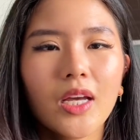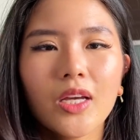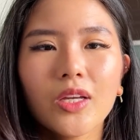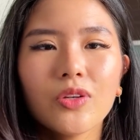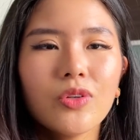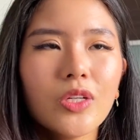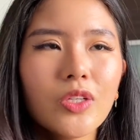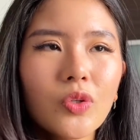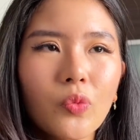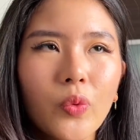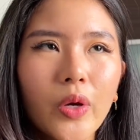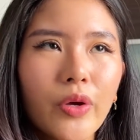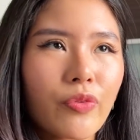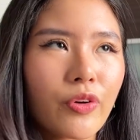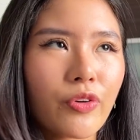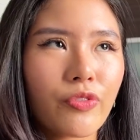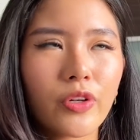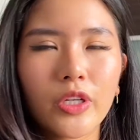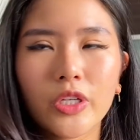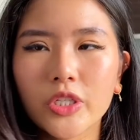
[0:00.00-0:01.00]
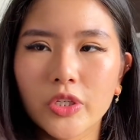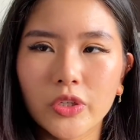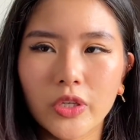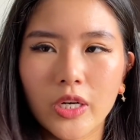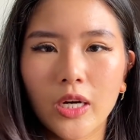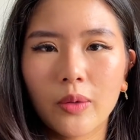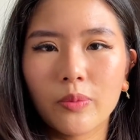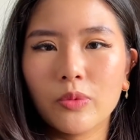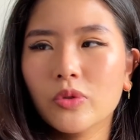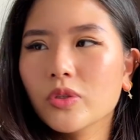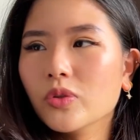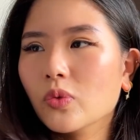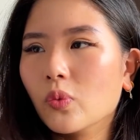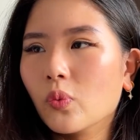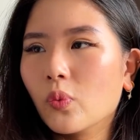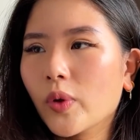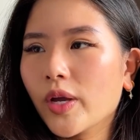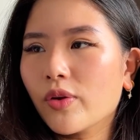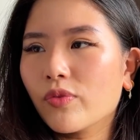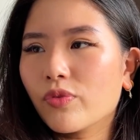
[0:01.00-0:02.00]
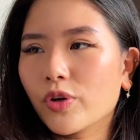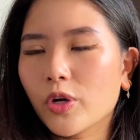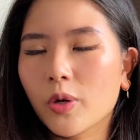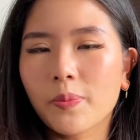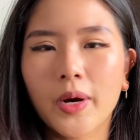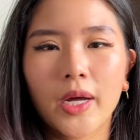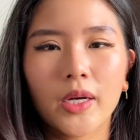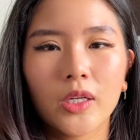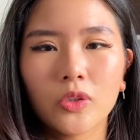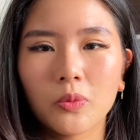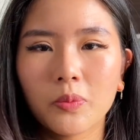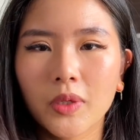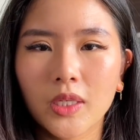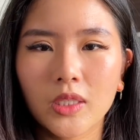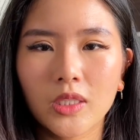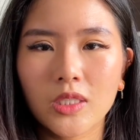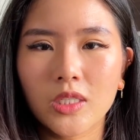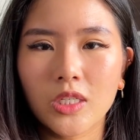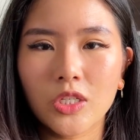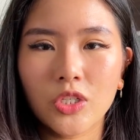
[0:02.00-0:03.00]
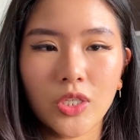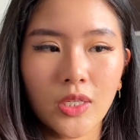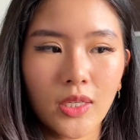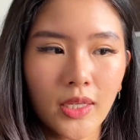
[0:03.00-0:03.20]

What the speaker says: you need to wait for the furniture to come, you need to wait for your partner to make a decision.